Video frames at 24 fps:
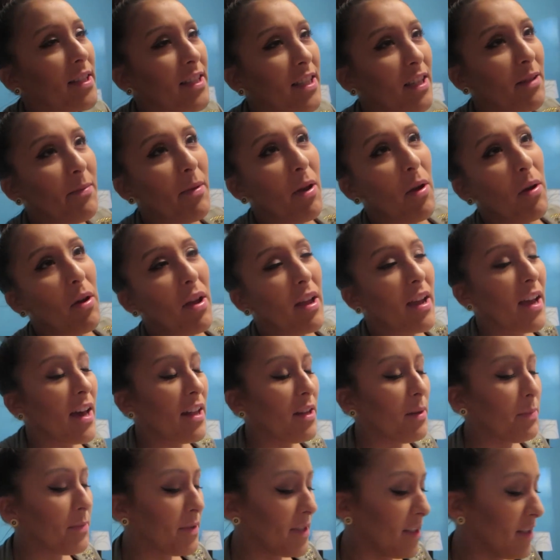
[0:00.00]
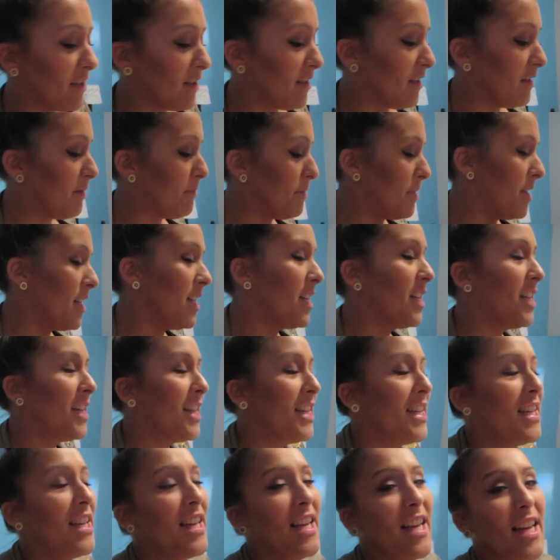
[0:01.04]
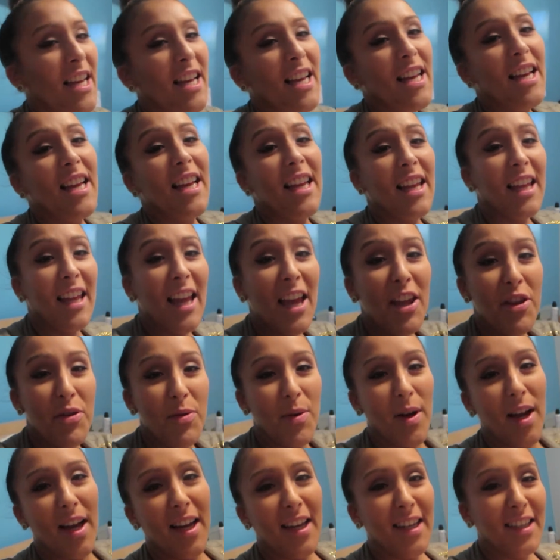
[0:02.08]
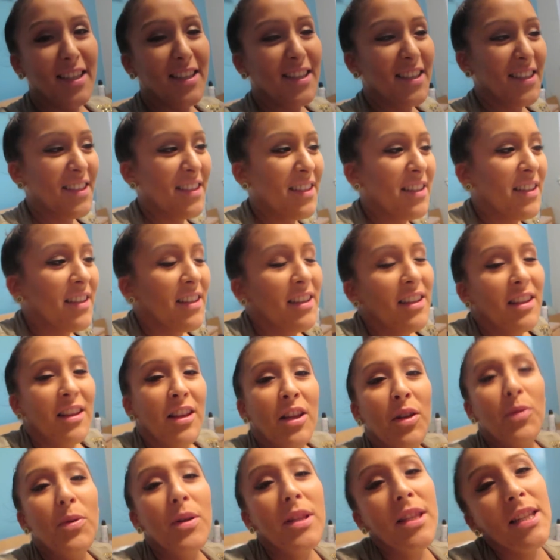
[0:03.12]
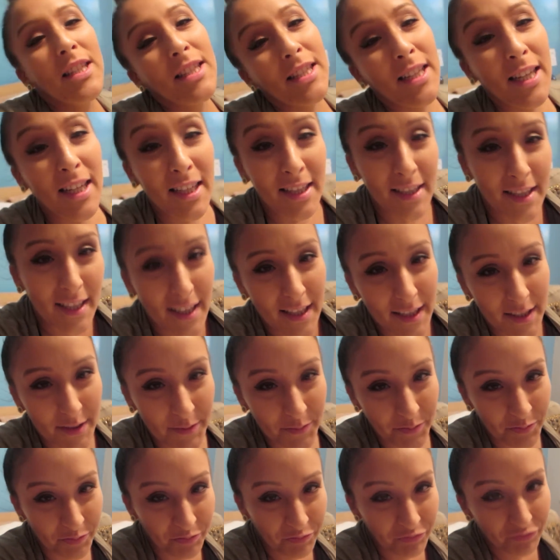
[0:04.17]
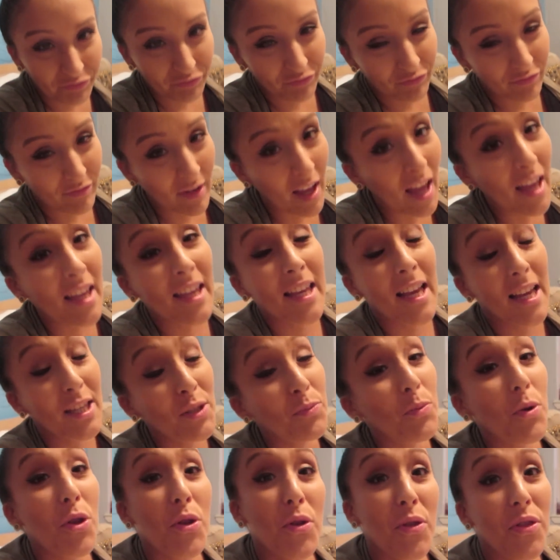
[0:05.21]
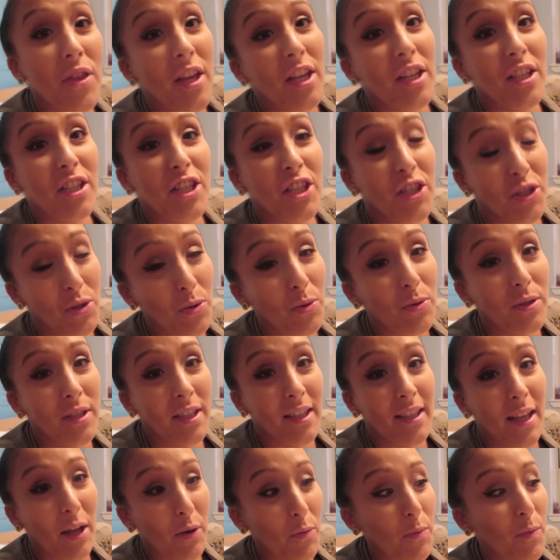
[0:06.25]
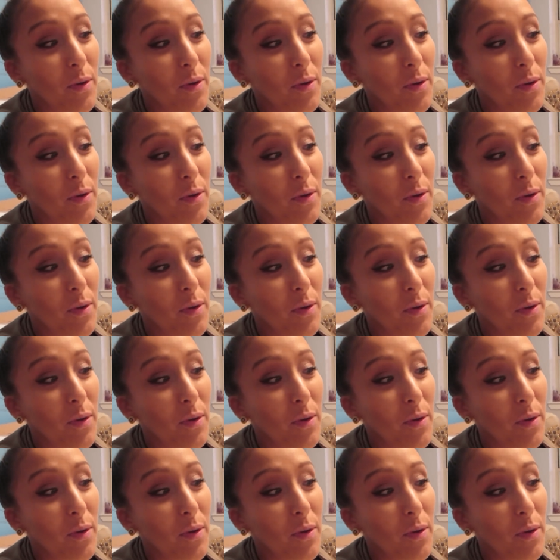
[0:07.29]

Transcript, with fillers: is coming out. I got up to um get you guys. Look what this kid did. And guess what you think she's holding, like